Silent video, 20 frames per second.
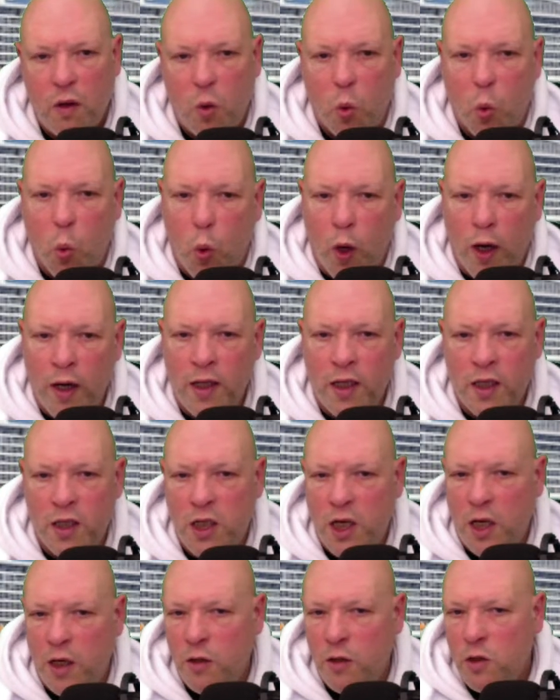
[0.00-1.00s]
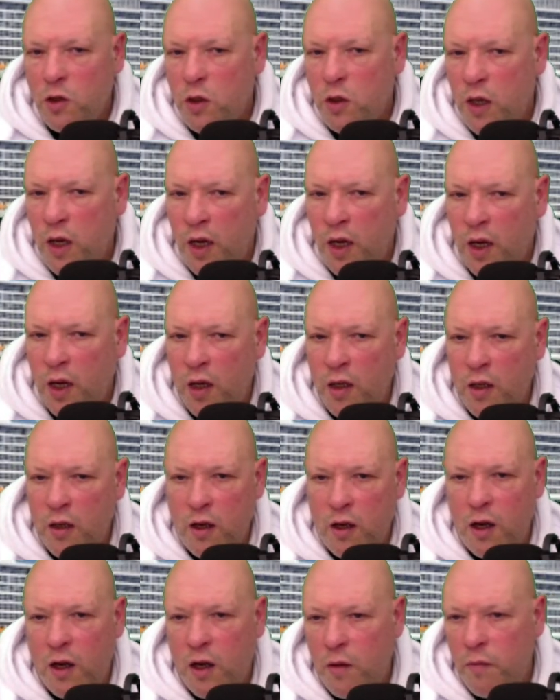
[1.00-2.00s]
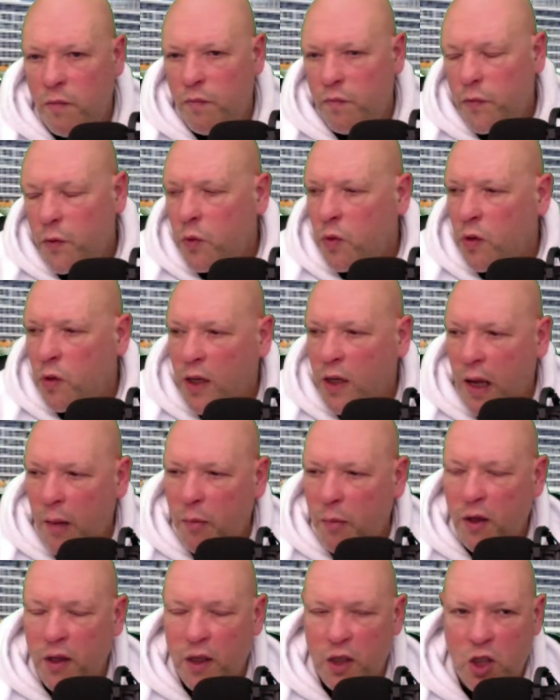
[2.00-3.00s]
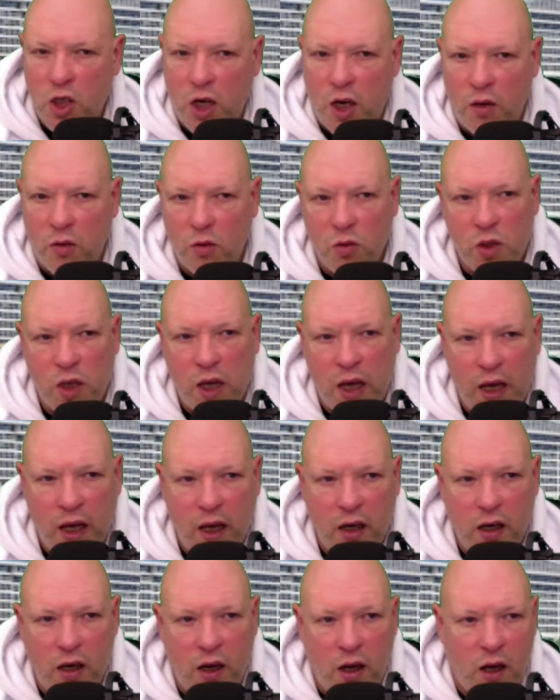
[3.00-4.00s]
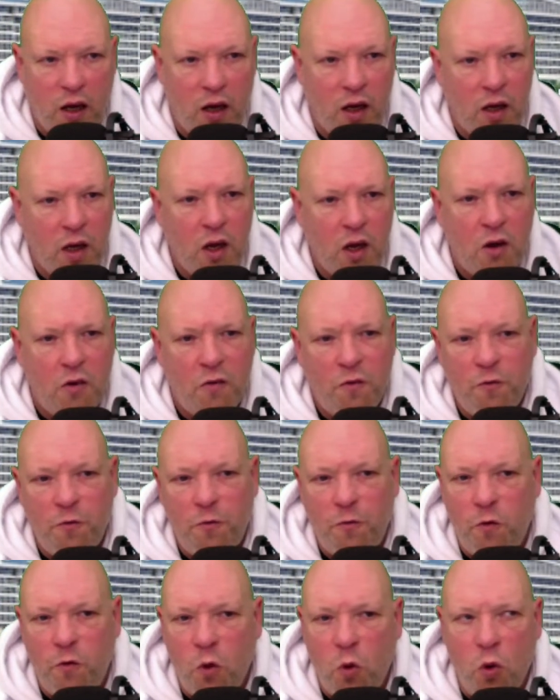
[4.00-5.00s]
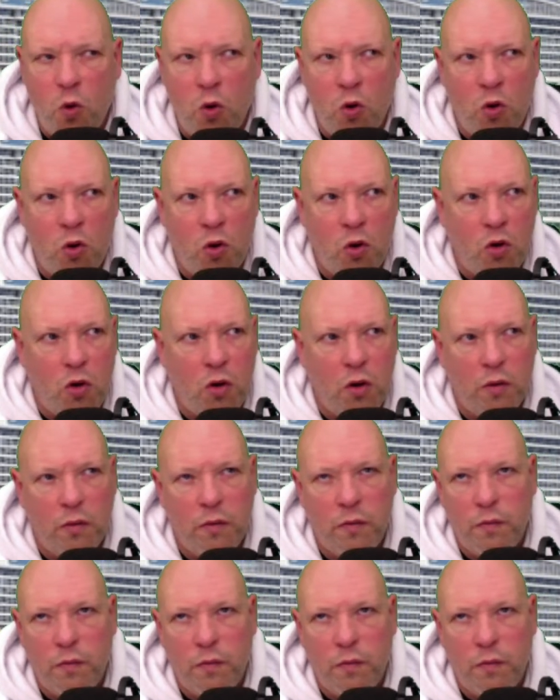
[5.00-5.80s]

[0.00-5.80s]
One of the channels had, well, a couple of the channels had four